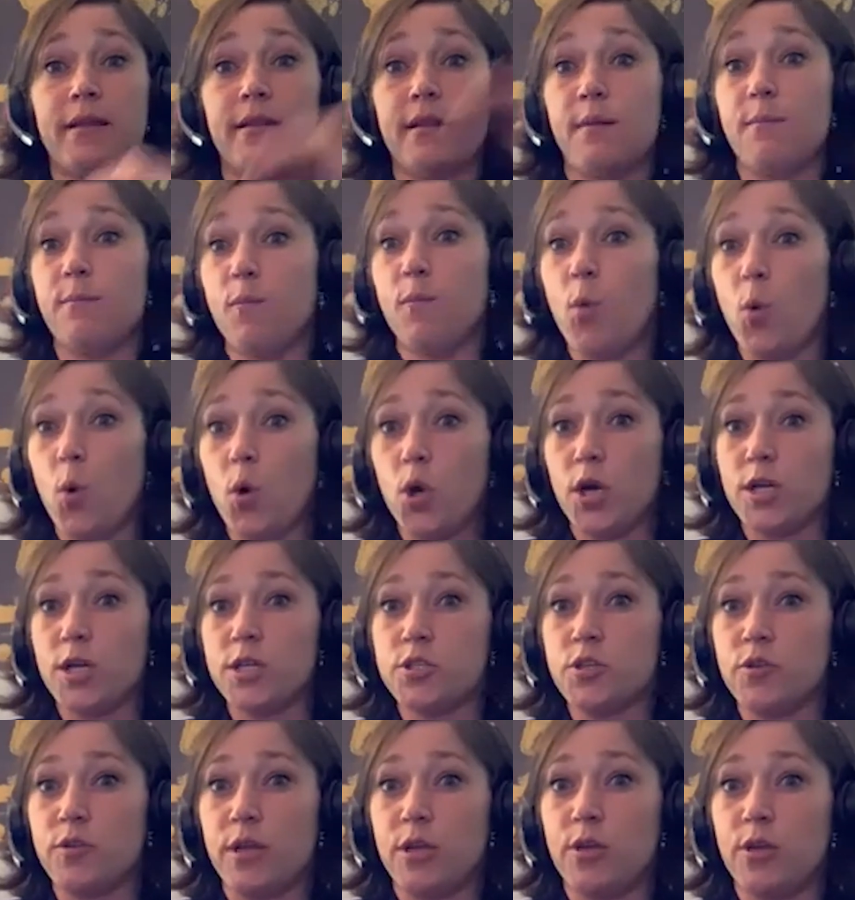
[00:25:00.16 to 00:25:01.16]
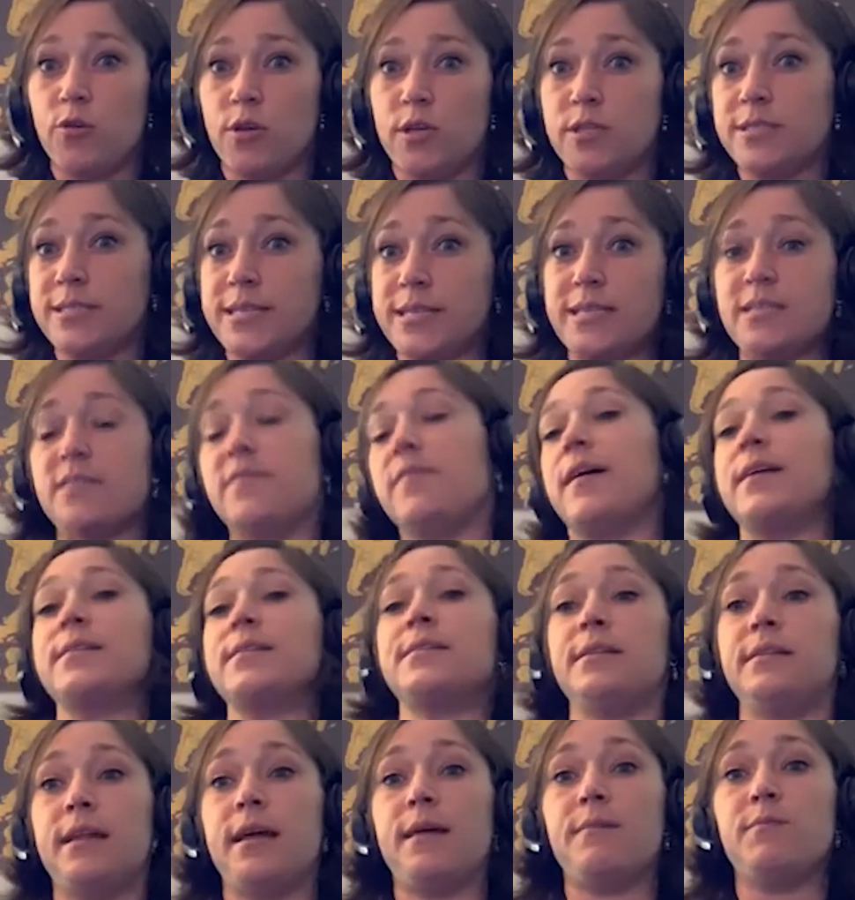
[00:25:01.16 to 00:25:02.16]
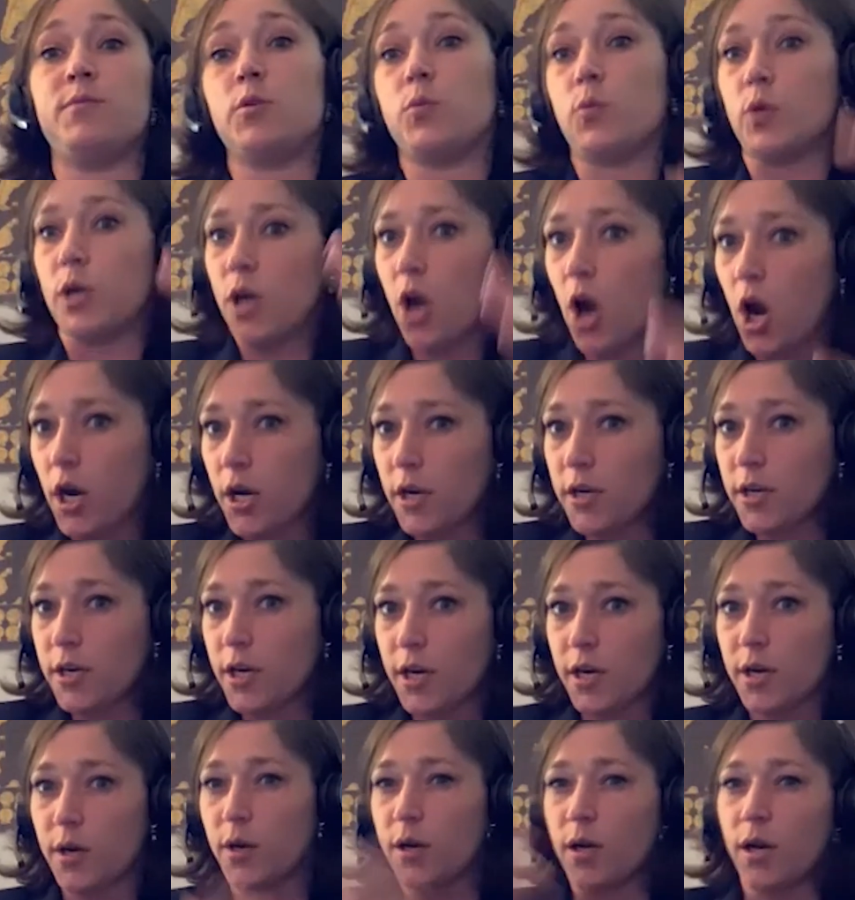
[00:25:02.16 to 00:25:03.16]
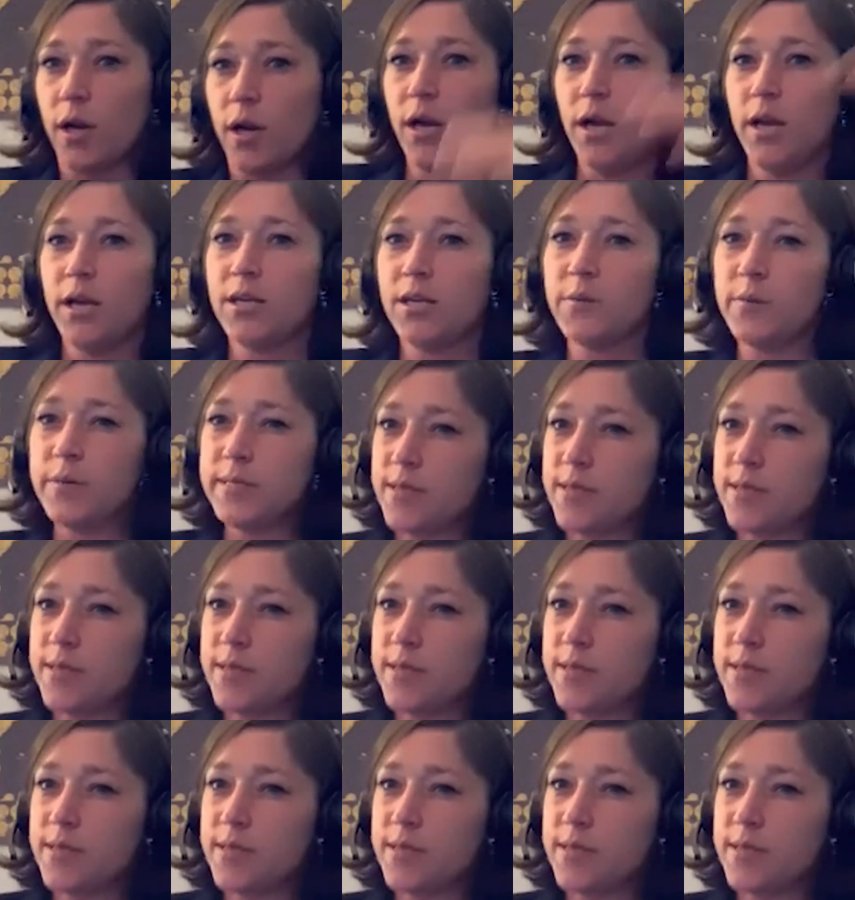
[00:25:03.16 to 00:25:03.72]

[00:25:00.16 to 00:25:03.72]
them more so that you're incentivizing them to work harder? Or can we